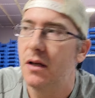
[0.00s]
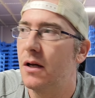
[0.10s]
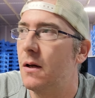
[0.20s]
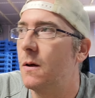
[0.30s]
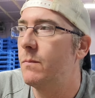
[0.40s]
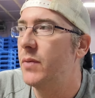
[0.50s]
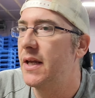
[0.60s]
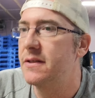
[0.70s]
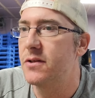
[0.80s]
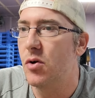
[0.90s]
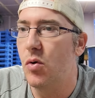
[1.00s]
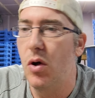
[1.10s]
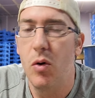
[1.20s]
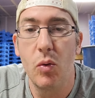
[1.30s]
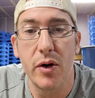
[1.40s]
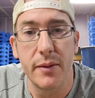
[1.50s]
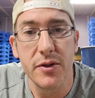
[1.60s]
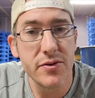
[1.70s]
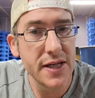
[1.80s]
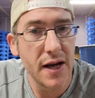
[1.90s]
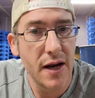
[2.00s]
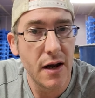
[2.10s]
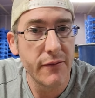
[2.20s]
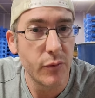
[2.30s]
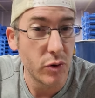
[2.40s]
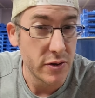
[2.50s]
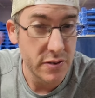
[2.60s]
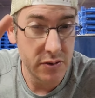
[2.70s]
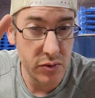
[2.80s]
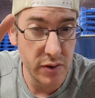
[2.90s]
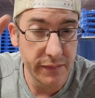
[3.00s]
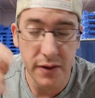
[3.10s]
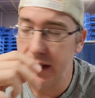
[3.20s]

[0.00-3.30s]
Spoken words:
And so what I'm using AI for is two different